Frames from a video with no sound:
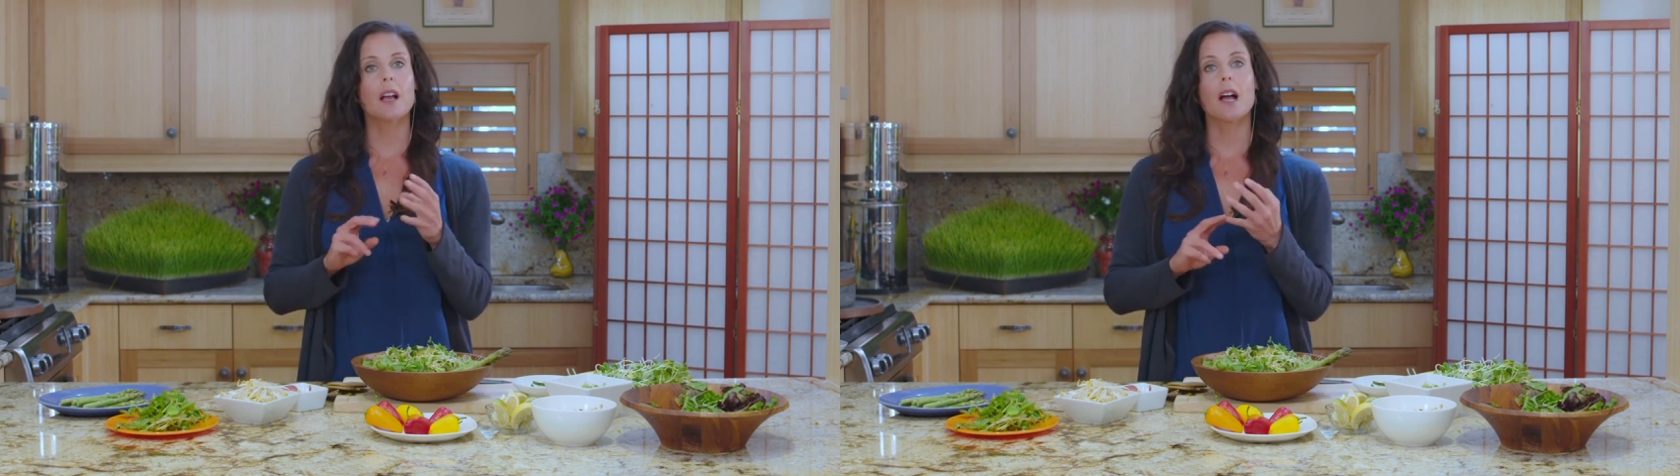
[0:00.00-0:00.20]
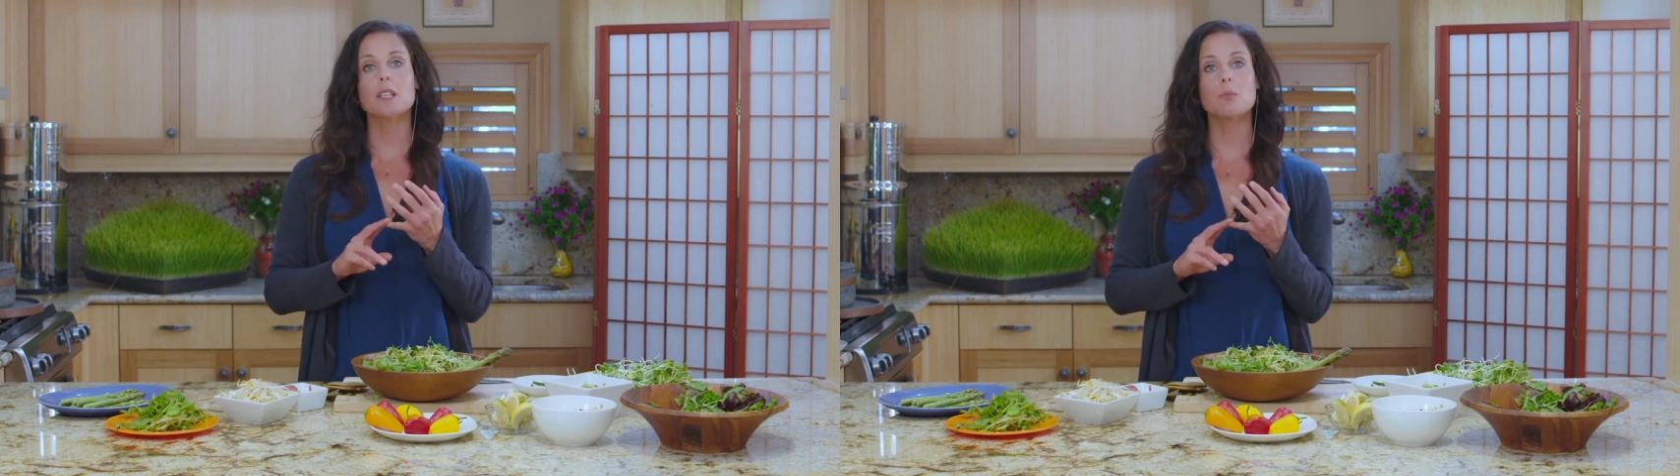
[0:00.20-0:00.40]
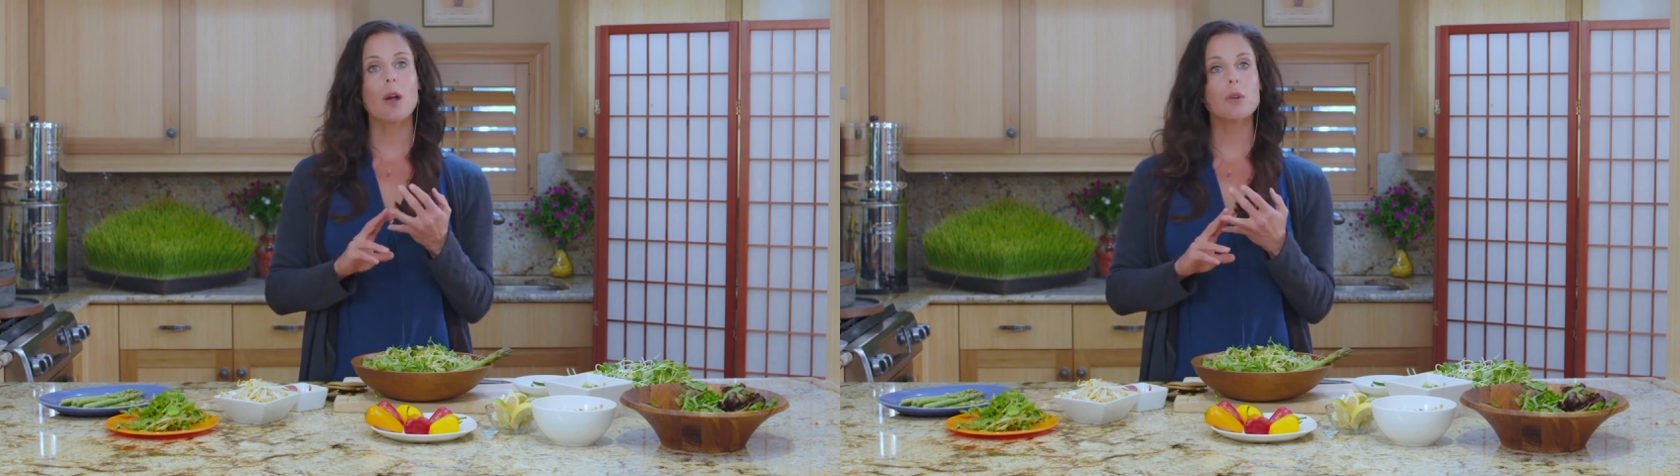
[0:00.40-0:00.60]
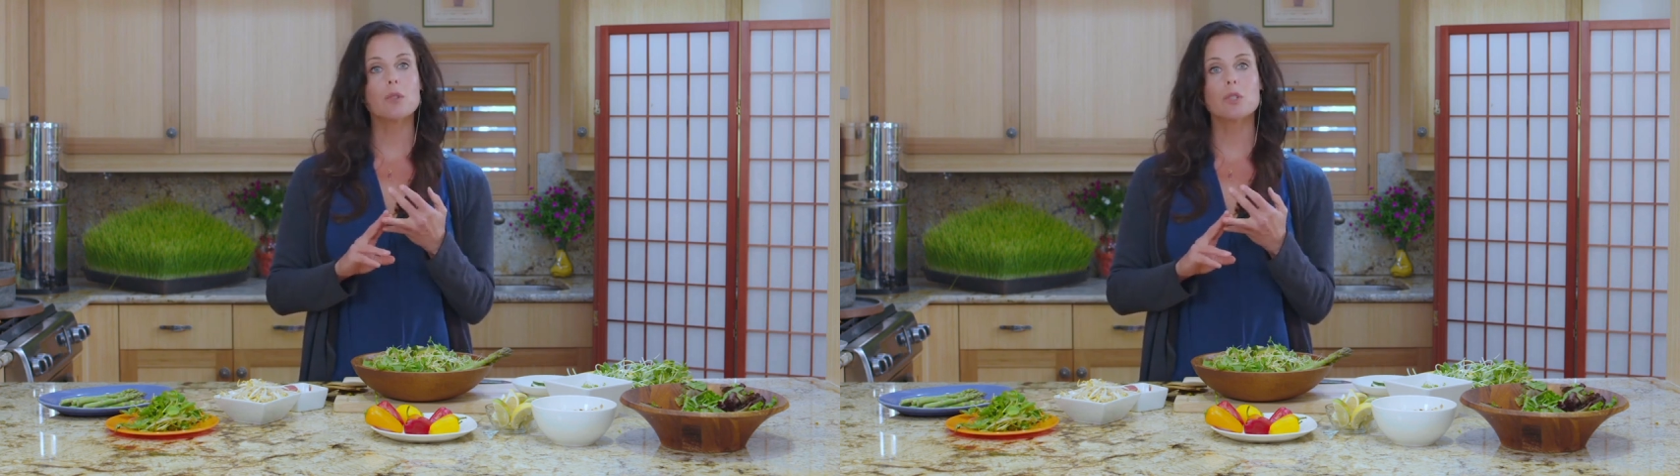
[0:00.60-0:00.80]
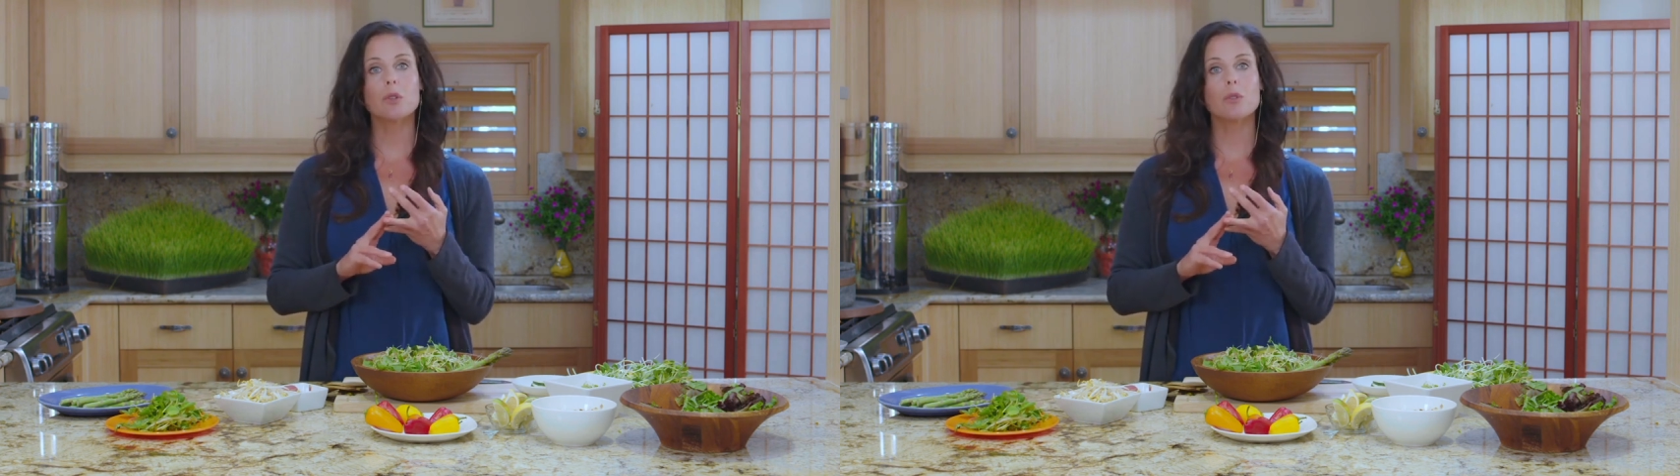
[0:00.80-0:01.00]
a sprout or
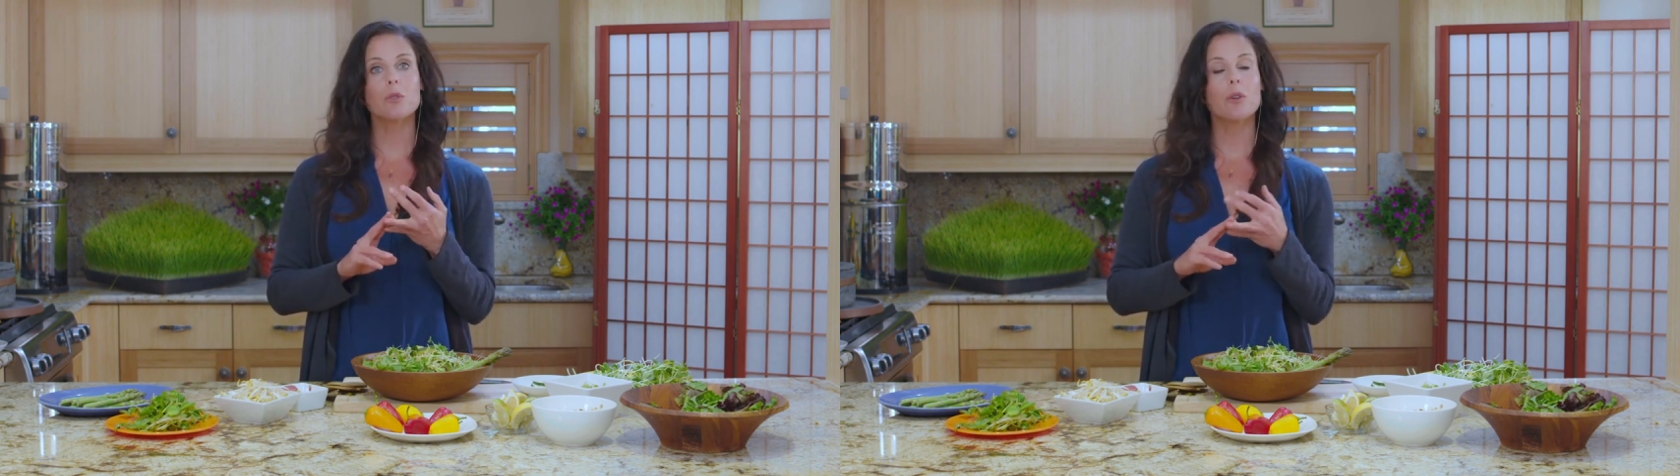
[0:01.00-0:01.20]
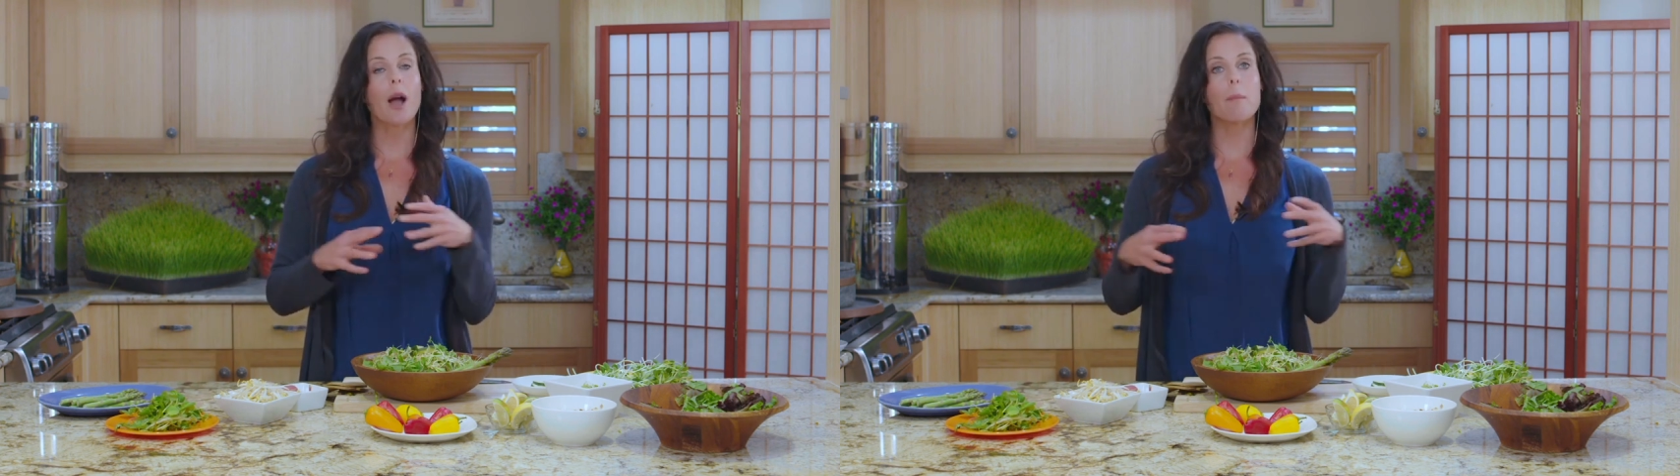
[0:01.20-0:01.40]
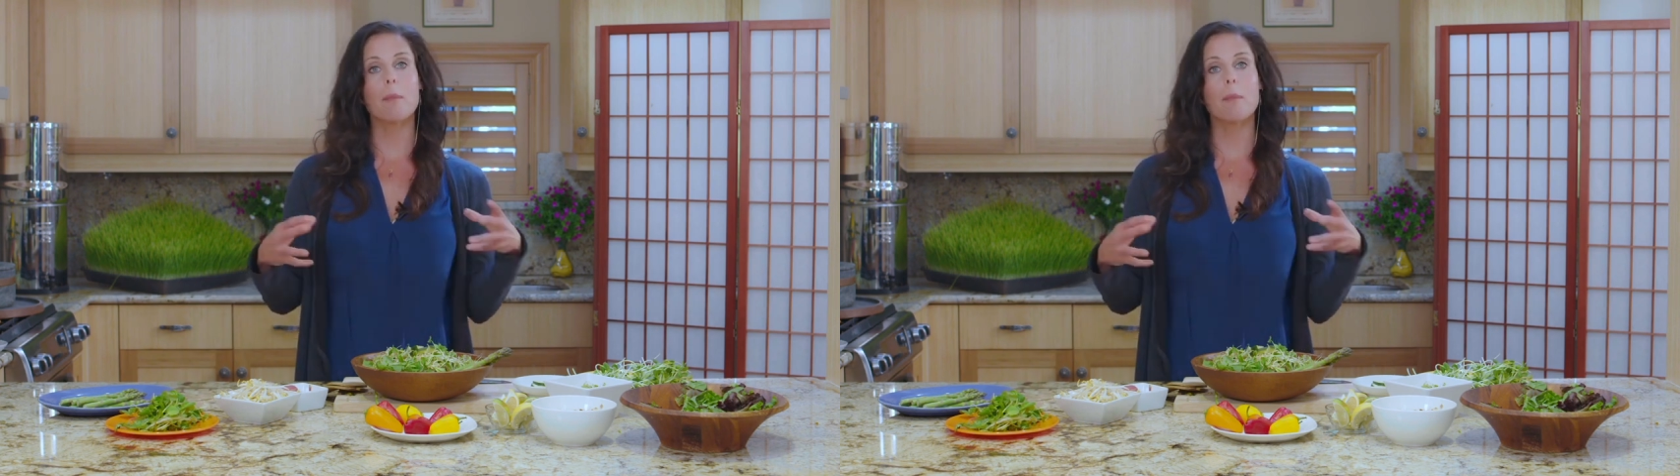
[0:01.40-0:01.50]
two, a